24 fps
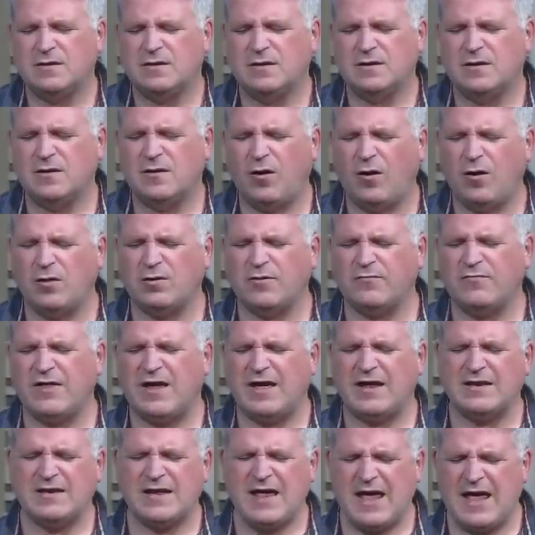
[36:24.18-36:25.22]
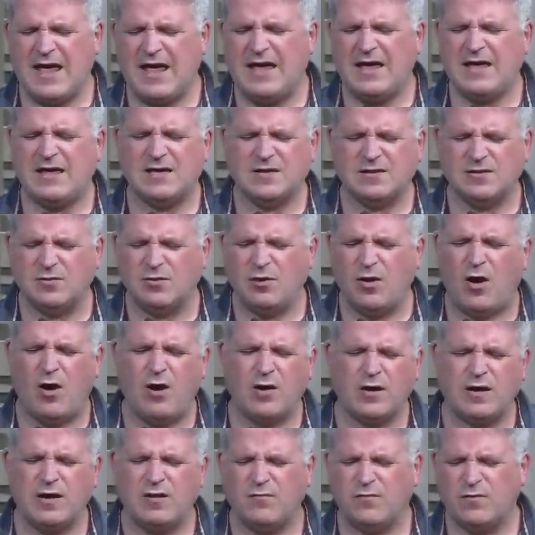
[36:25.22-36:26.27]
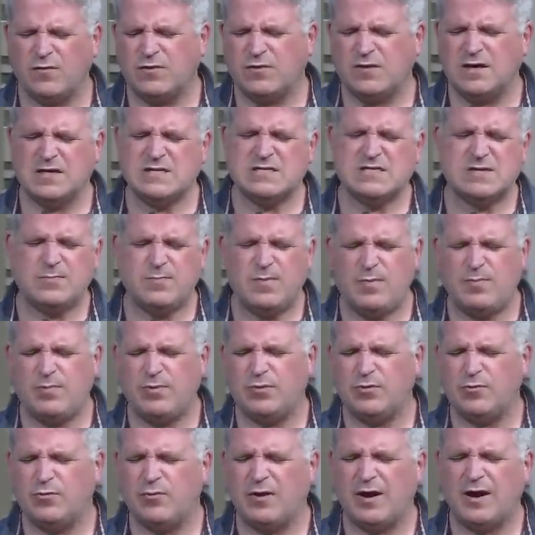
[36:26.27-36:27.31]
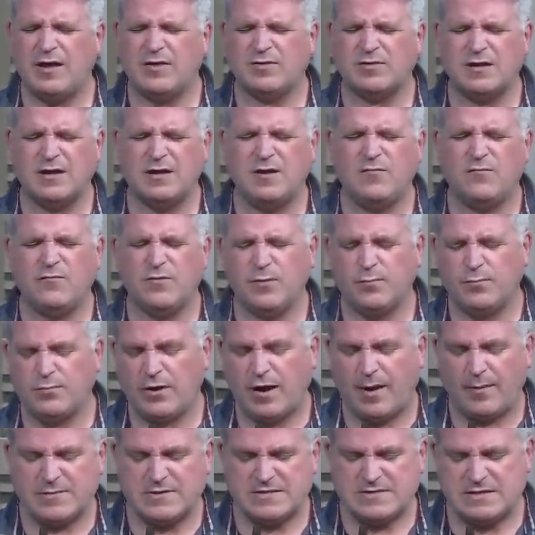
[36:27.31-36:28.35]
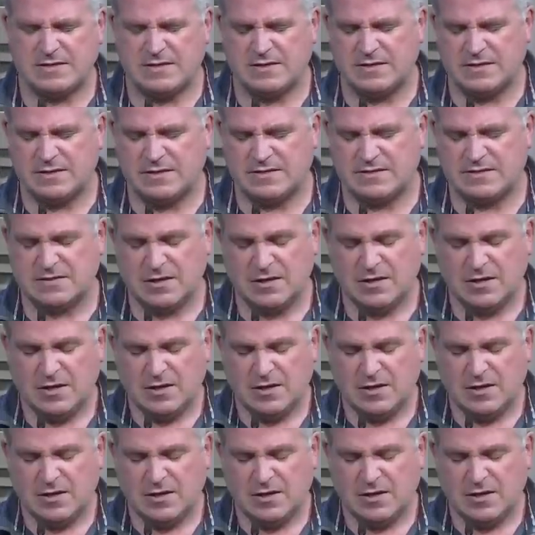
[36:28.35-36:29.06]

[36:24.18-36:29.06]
and all of that ache and longing for things to be put right. Thank you for the promise that it is.